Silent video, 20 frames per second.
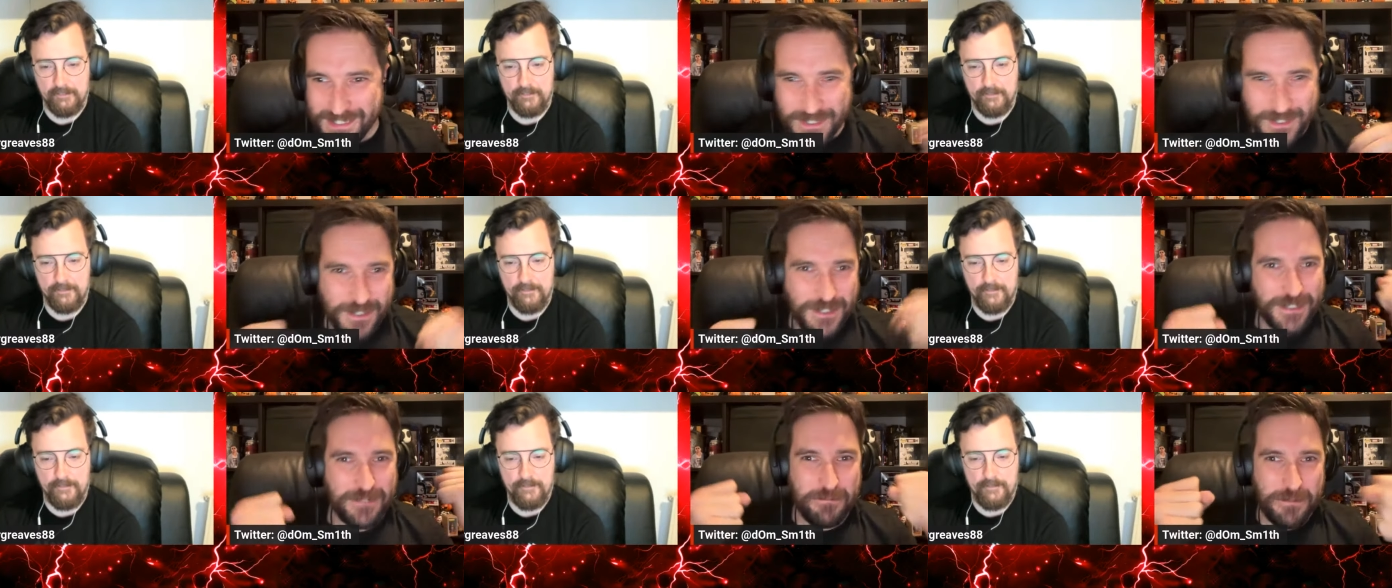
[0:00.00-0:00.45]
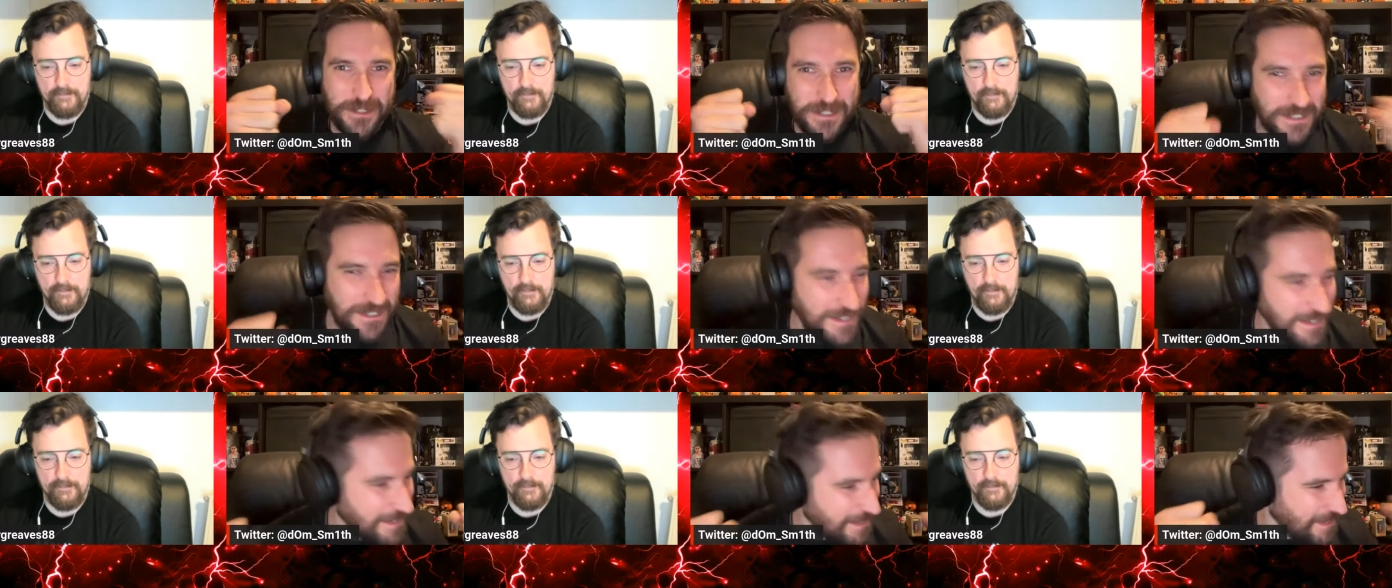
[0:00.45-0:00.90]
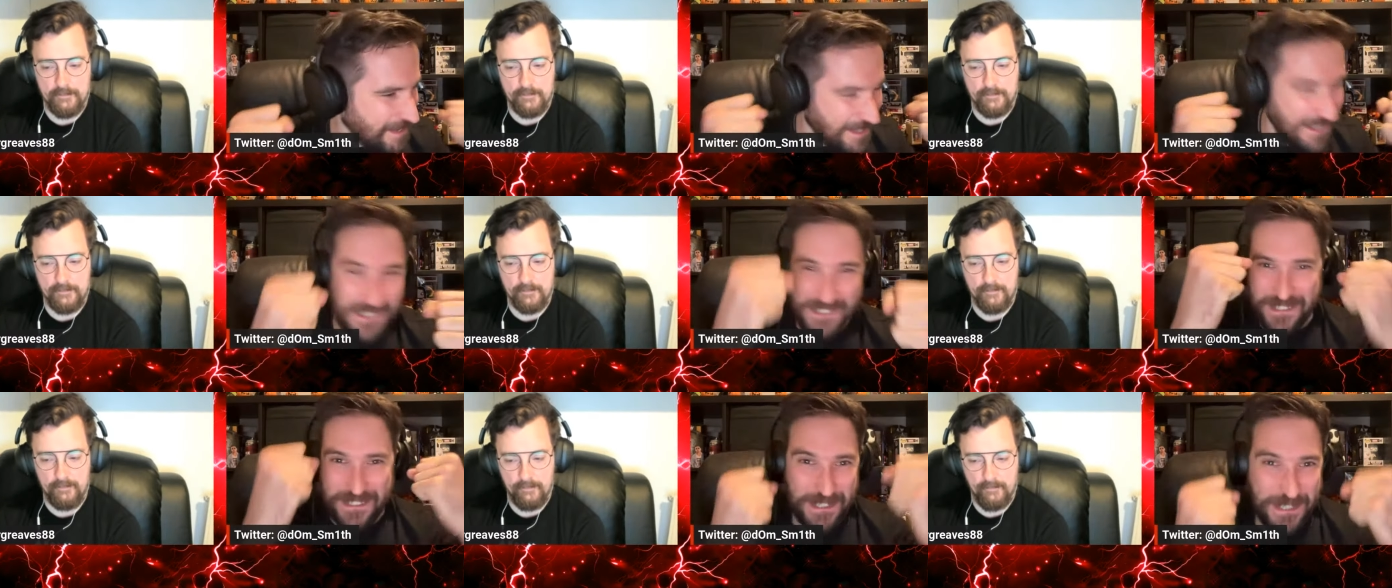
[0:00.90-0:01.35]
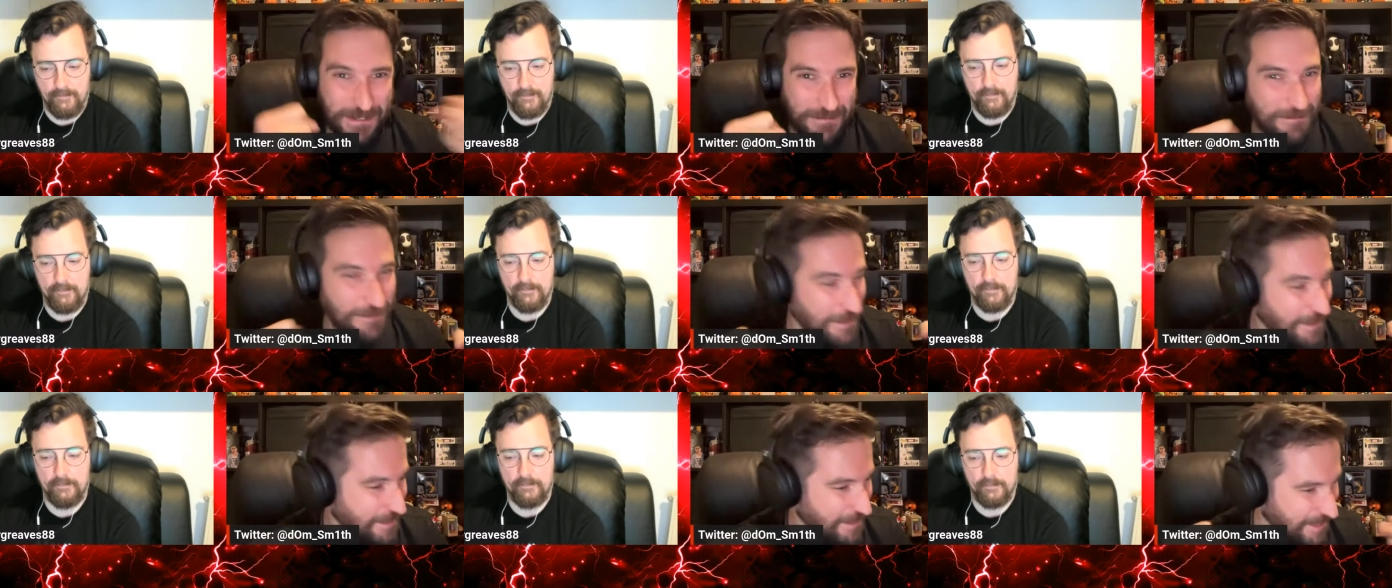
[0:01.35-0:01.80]
Speaker 1: Come on. Come
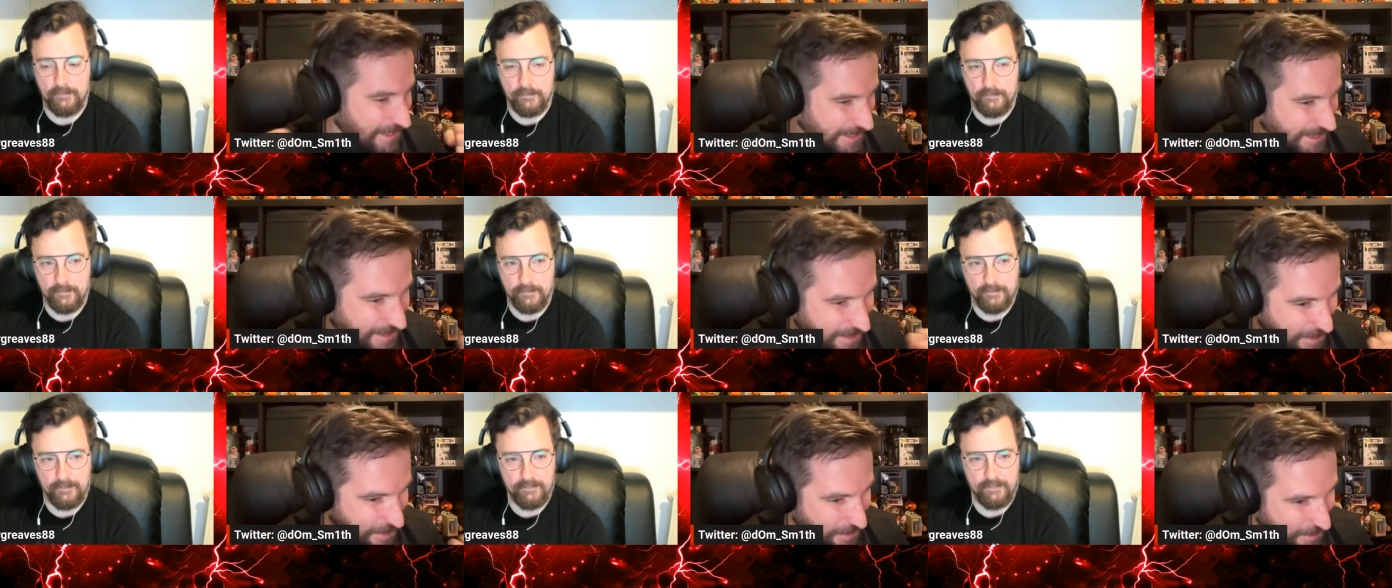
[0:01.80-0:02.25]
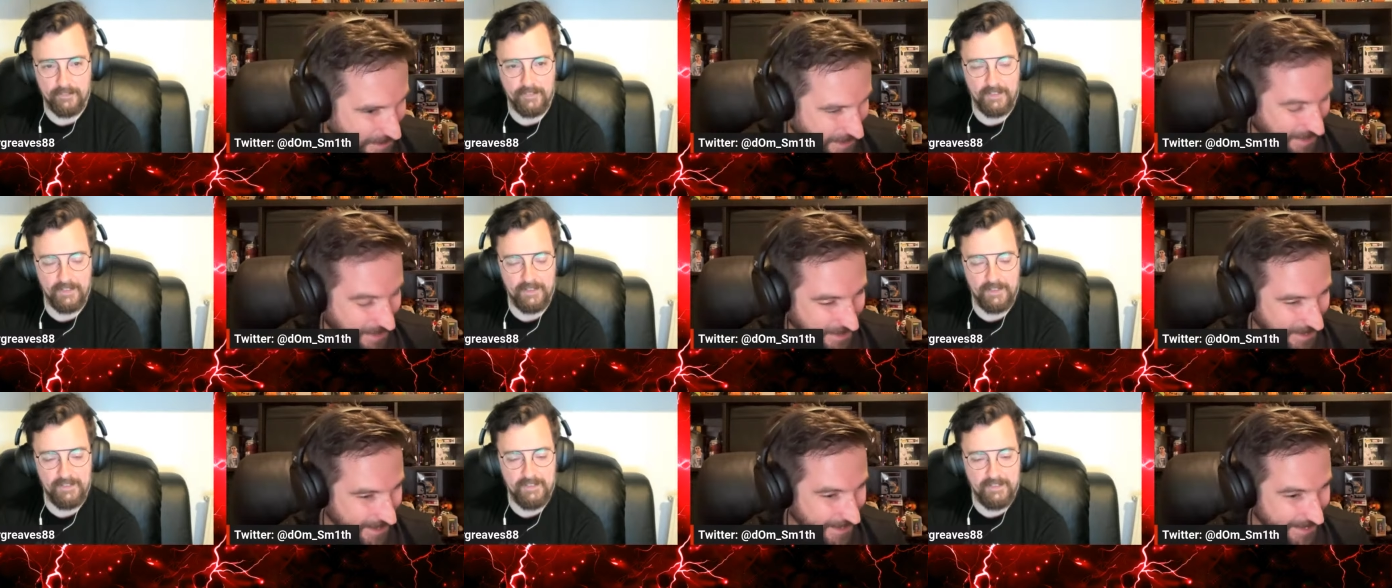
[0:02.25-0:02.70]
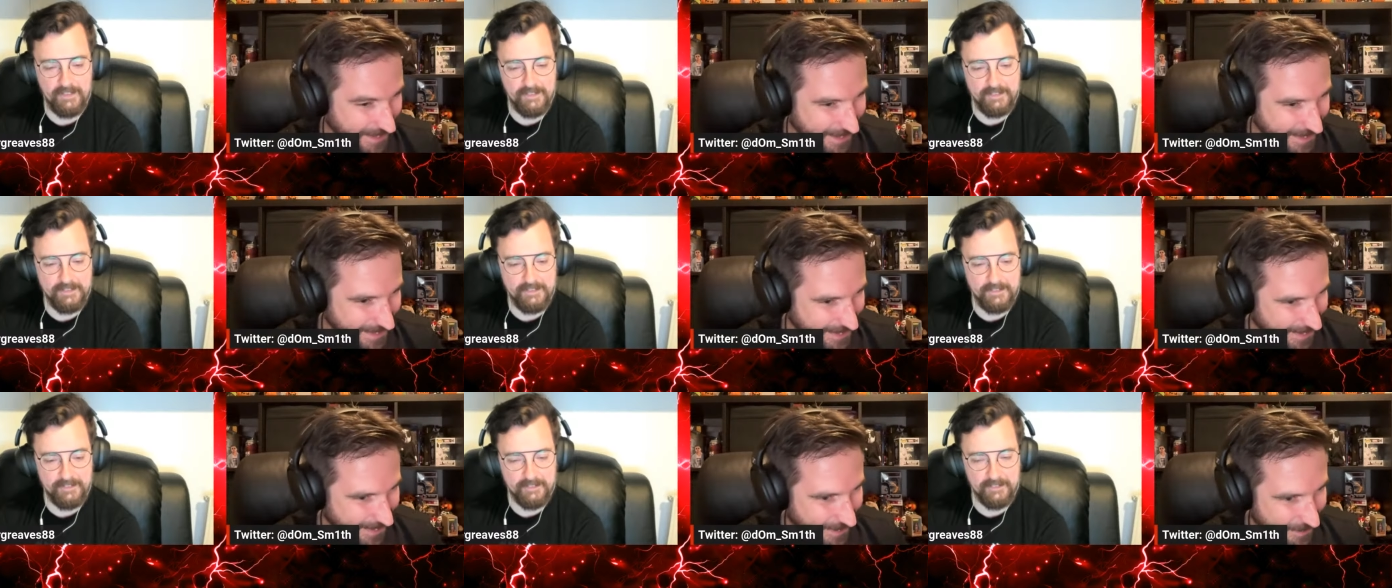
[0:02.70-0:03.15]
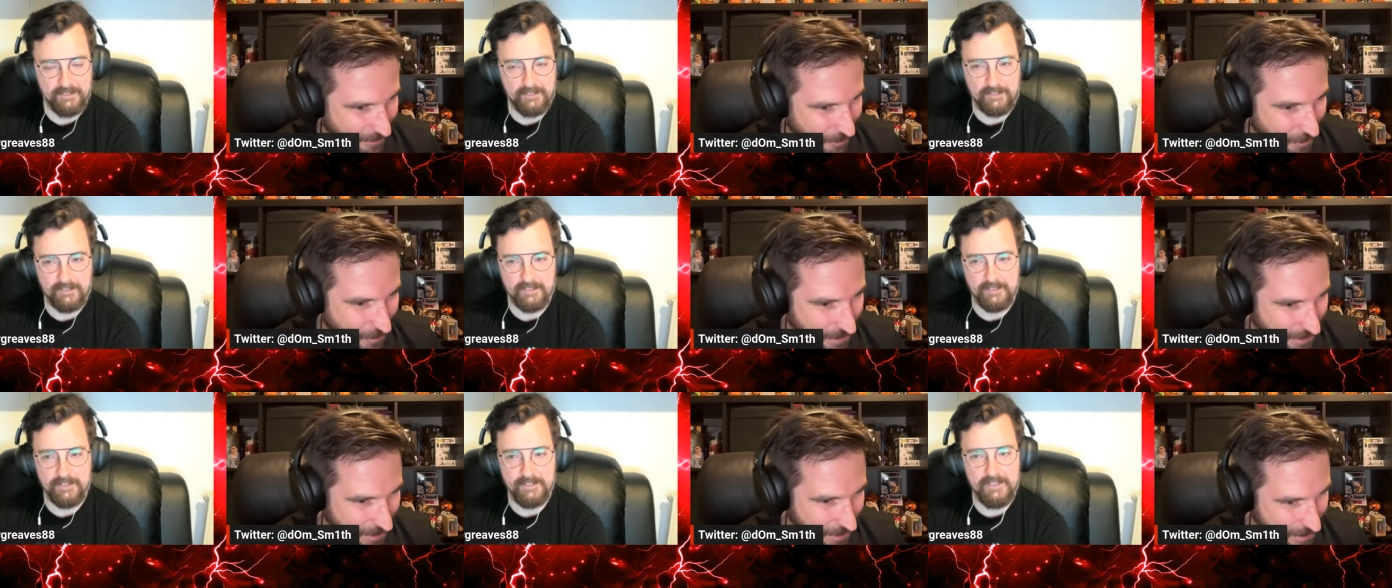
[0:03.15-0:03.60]
on. Let's do this. What are
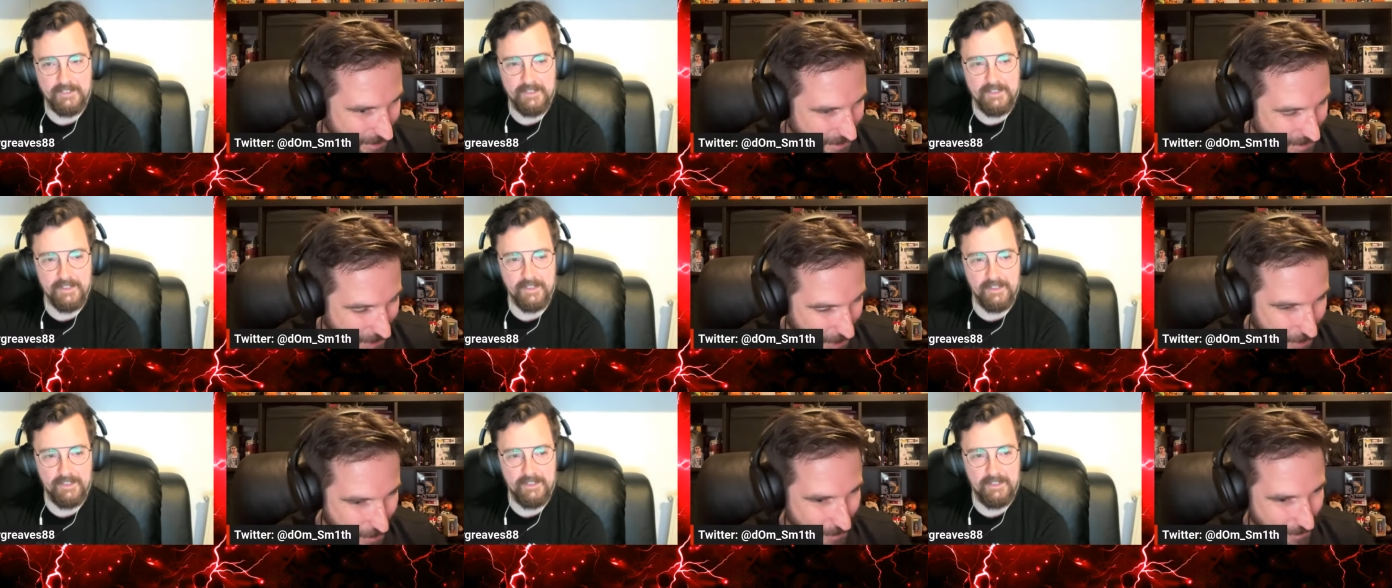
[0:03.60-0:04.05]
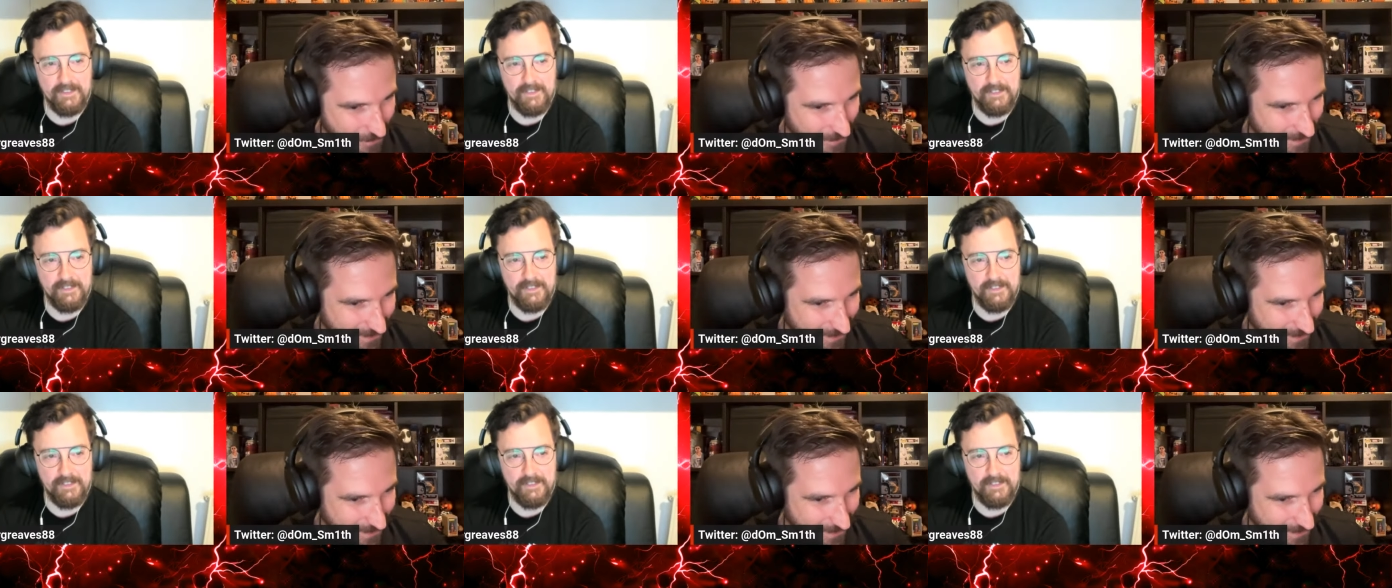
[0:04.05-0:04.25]
they going to do?